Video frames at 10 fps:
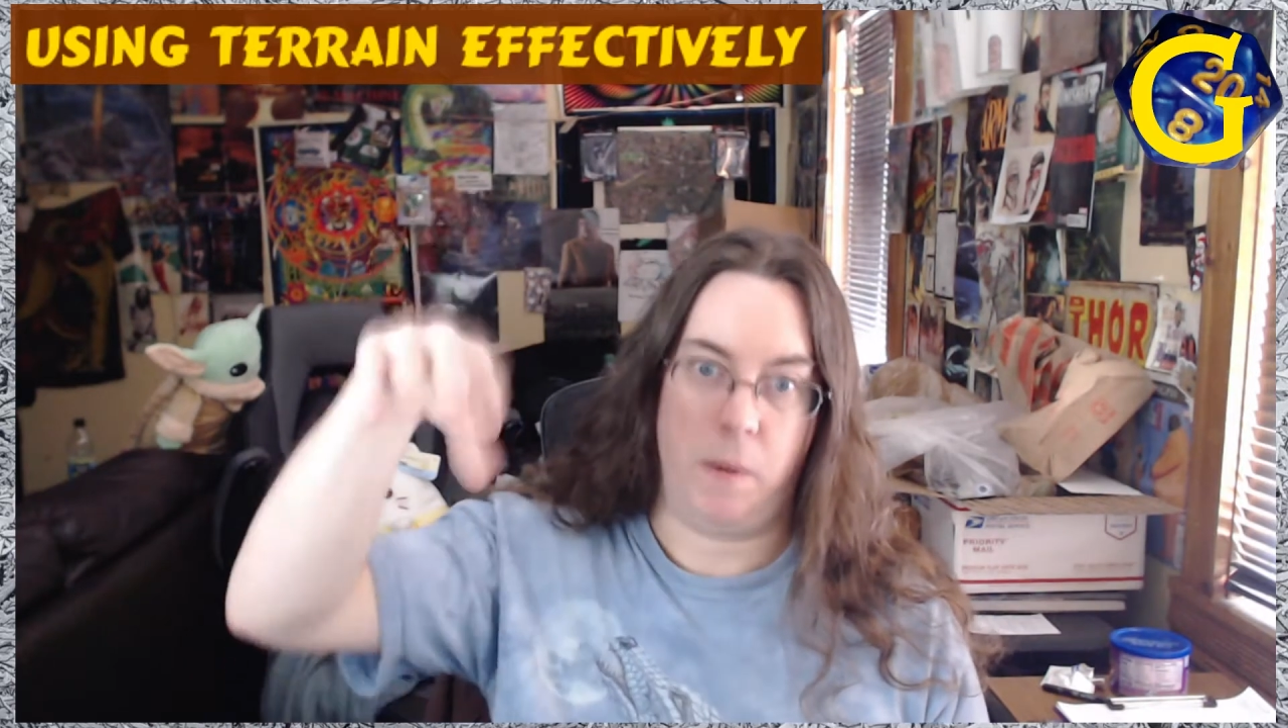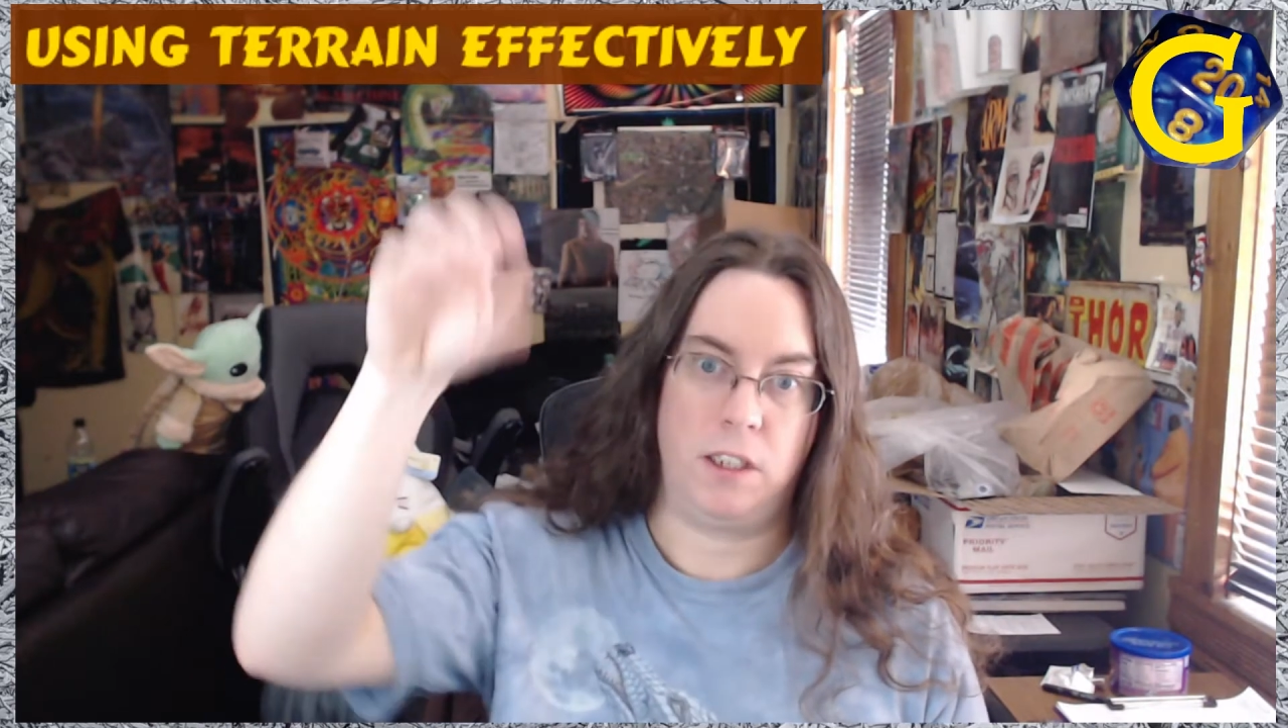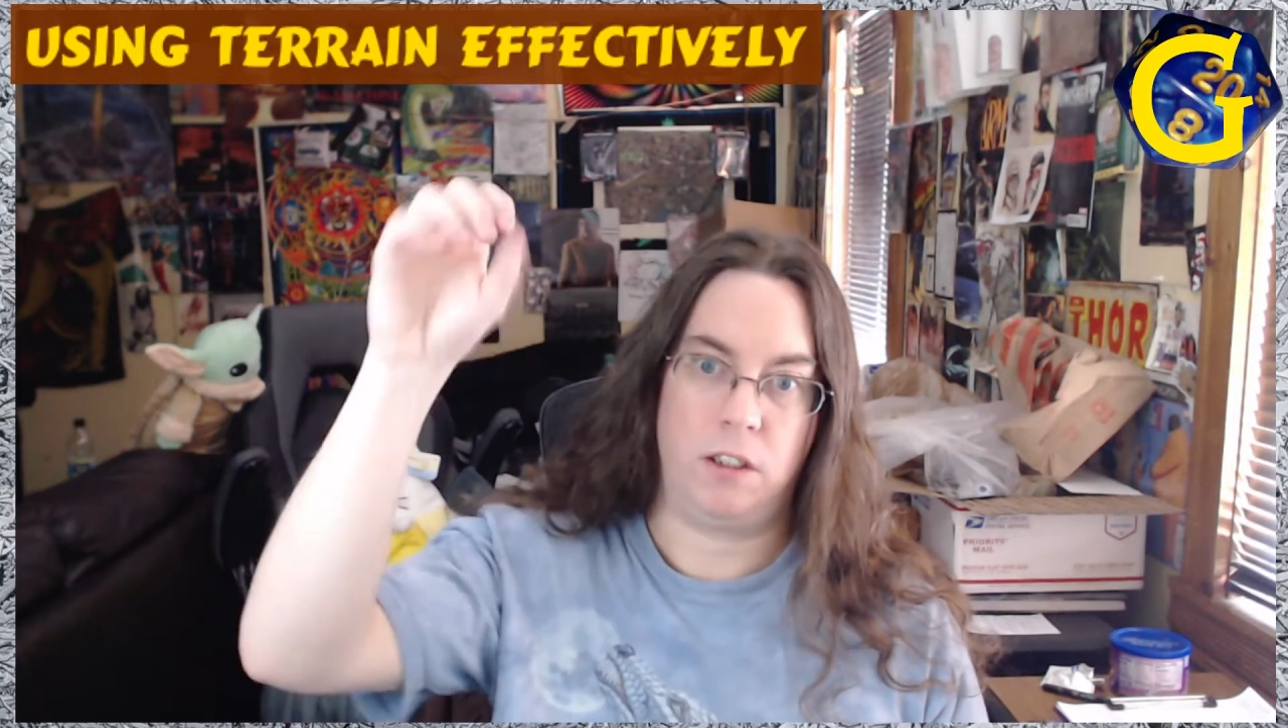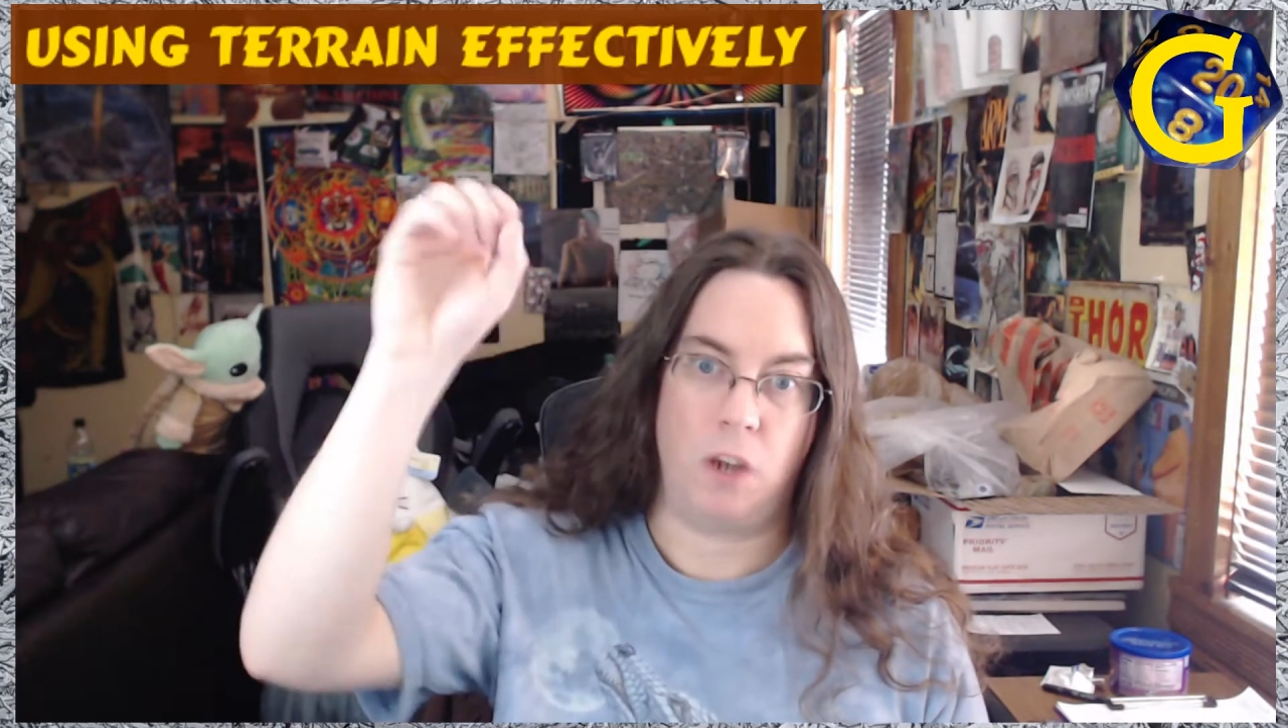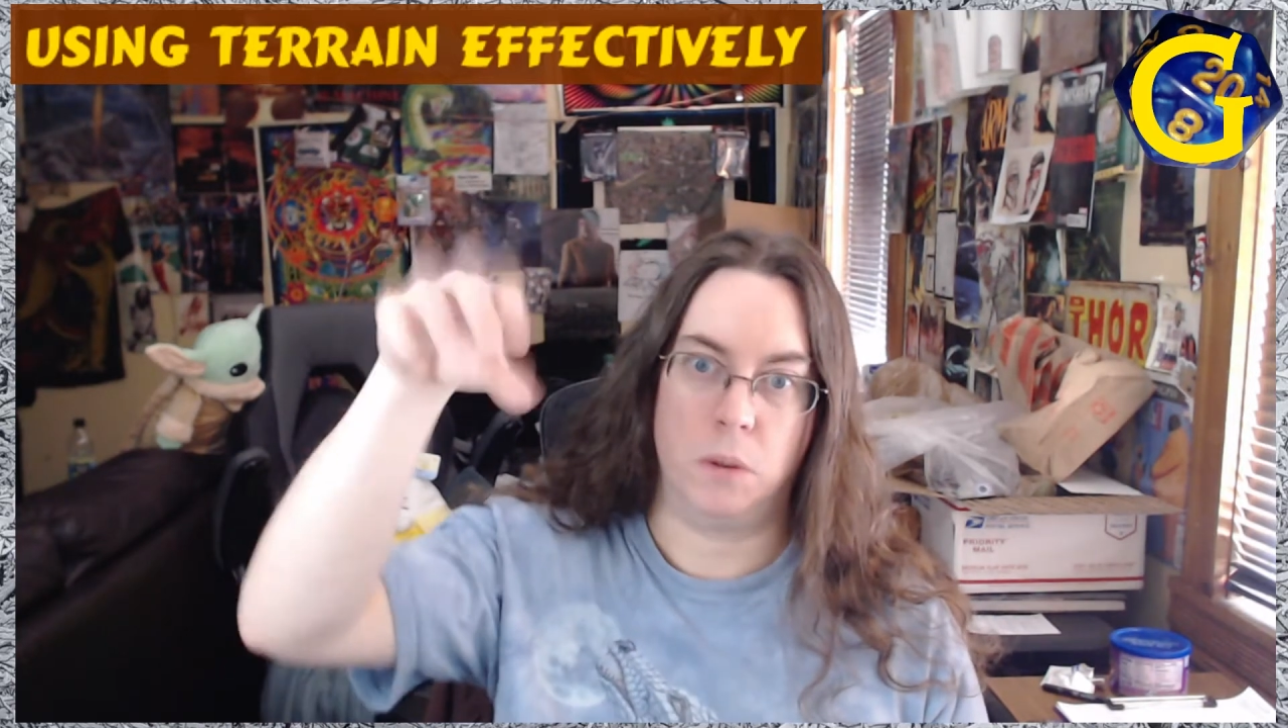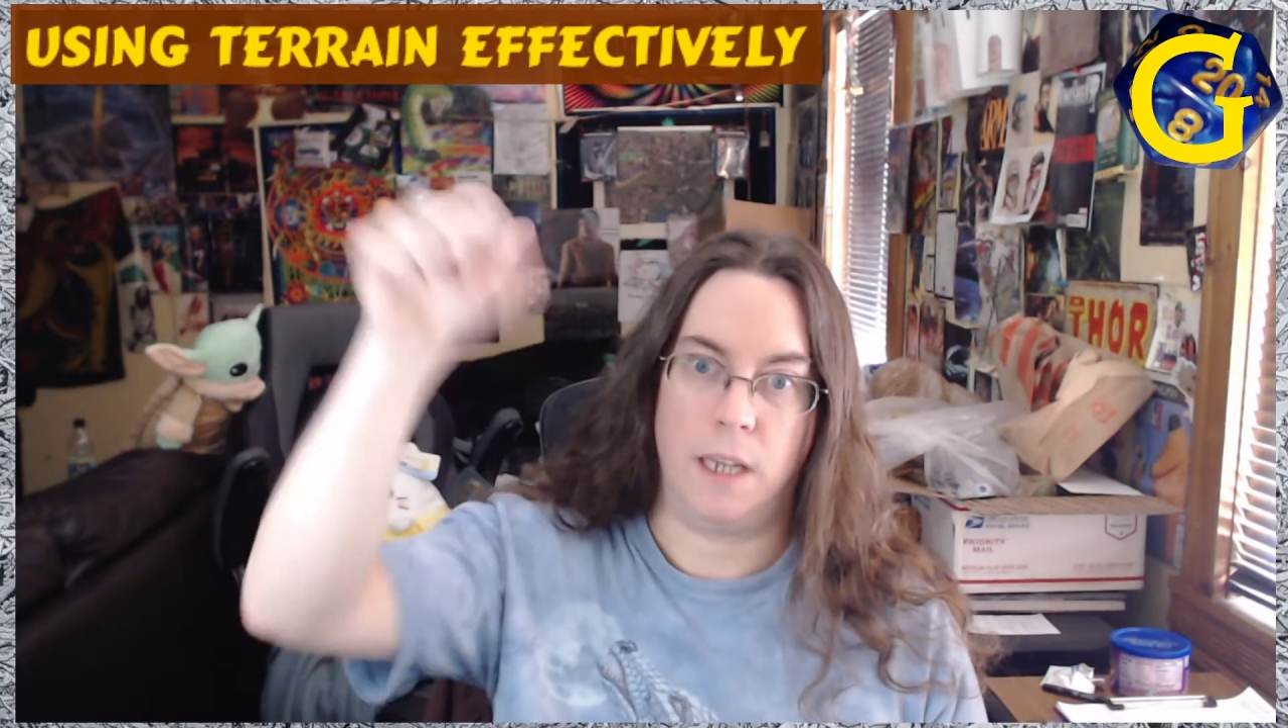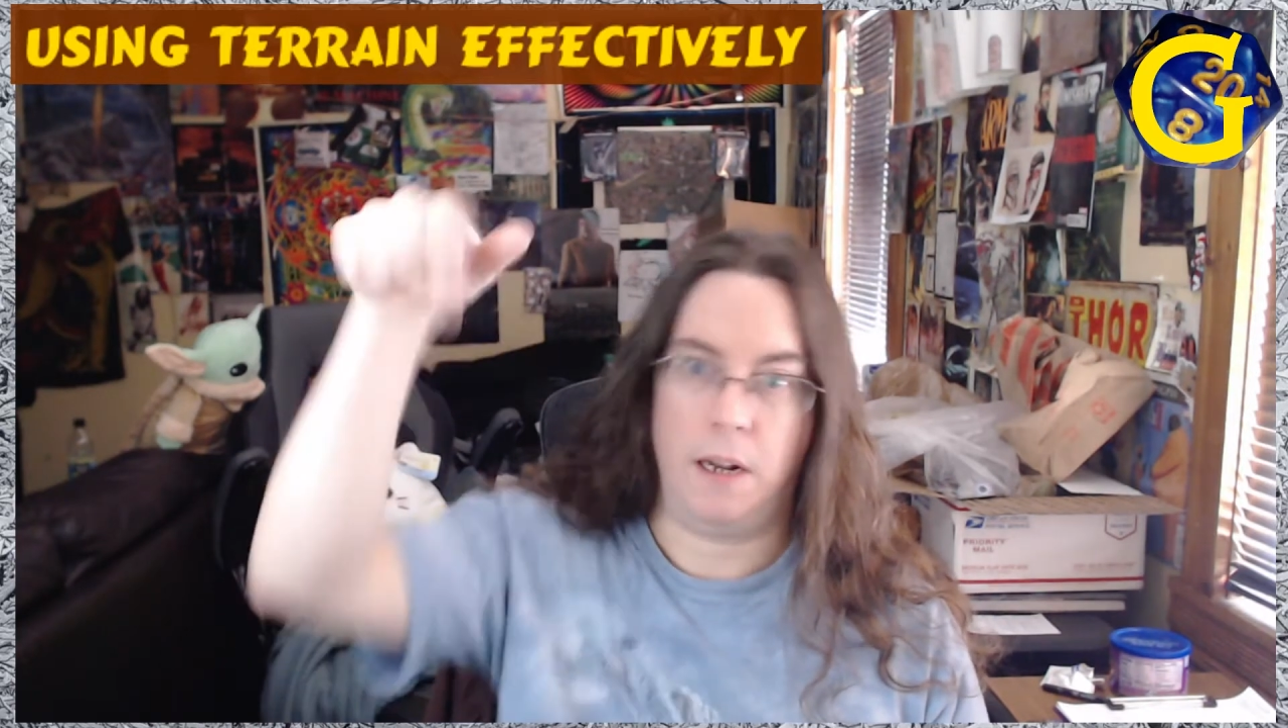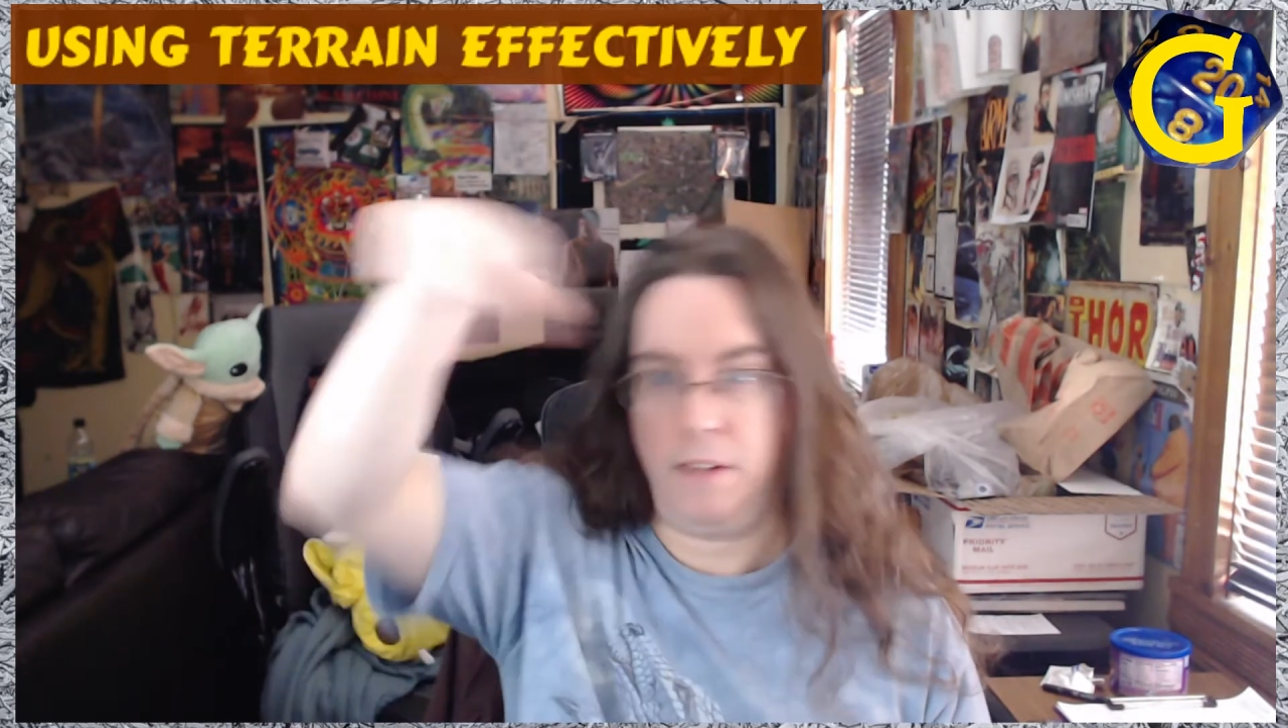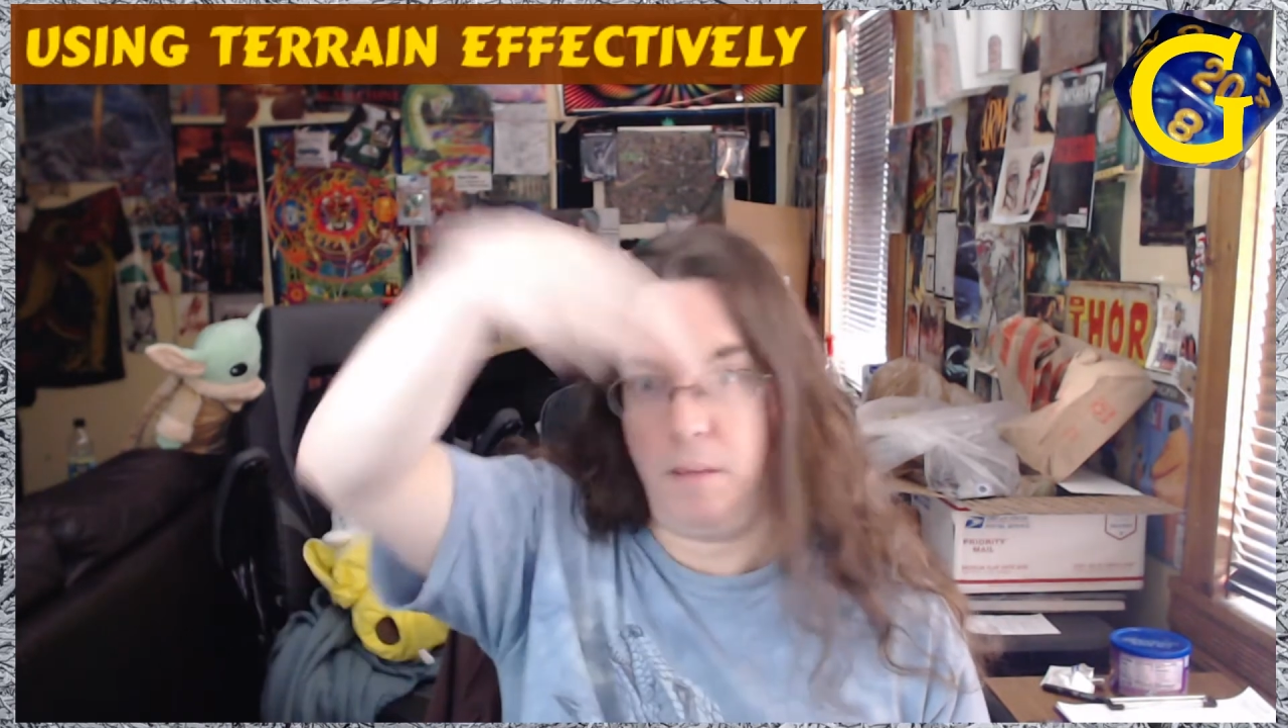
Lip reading: stones down at them,